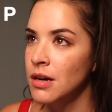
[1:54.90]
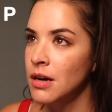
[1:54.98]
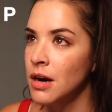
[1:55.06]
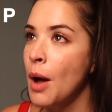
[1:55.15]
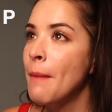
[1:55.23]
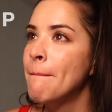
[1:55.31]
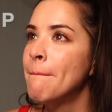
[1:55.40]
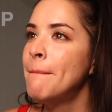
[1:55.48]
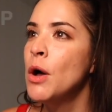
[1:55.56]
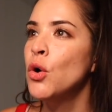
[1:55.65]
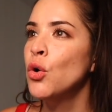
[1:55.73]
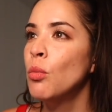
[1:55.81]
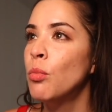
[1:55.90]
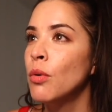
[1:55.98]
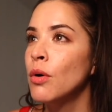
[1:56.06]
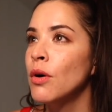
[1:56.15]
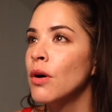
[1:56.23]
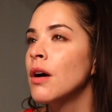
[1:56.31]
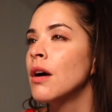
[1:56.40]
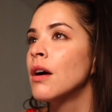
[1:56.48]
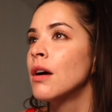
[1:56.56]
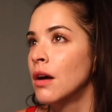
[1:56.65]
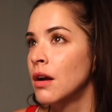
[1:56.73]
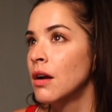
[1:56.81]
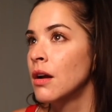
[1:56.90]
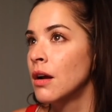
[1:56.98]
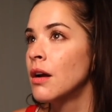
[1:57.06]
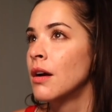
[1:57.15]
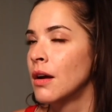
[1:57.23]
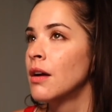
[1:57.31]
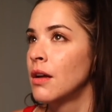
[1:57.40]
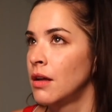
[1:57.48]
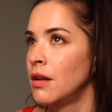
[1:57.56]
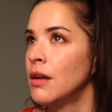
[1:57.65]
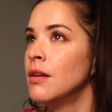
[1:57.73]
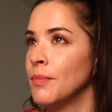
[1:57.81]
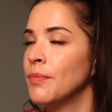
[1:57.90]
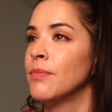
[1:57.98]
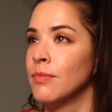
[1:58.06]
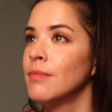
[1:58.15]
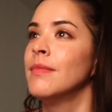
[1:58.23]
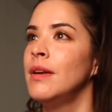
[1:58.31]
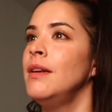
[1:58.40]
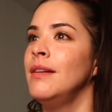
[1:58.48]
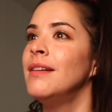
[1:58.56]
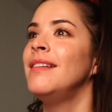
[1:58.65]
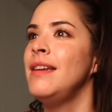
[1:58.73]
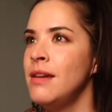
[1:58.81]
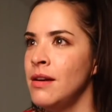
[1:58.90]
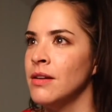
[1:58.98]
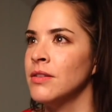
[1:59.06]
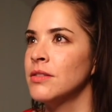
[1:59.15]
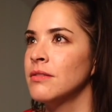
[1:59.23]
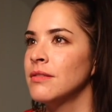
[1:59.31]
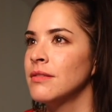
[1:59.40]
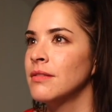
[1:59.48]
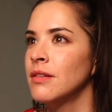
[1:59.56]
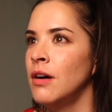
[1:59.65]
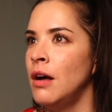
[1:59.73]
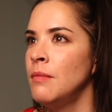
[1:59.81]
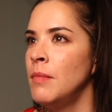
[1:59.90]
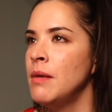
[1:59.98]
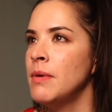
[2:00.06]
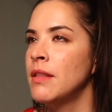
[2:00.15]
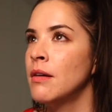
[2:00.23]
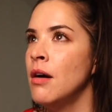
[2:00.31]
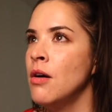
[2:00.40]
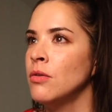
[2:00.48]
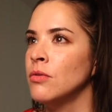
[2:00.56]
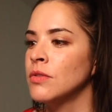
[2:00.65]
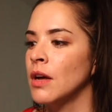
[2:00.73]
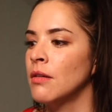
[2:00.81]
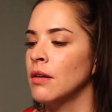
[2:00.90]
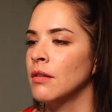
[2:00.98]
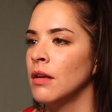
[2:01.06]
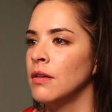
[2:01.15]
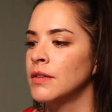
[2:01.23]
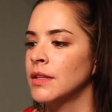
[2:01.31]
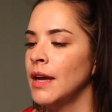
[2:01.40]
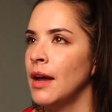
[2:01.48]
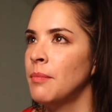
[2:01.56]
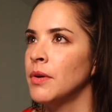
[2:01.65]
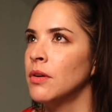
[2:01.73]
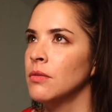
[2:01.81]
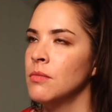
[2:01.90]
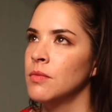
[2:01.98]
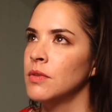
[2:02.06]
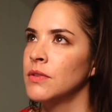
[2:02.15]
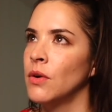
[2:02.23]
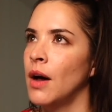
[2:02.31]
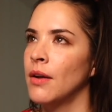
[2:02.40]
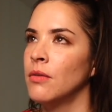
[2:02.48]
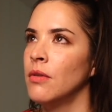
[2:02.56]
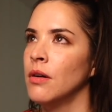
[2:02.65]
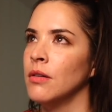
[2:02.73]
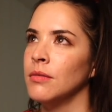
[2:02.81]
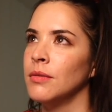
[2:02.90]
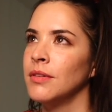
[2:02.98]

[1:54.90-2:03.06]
P as in Peter, 00, P as in Peter, right? Yes. And maybe they're O's. It's capital, so I don't know.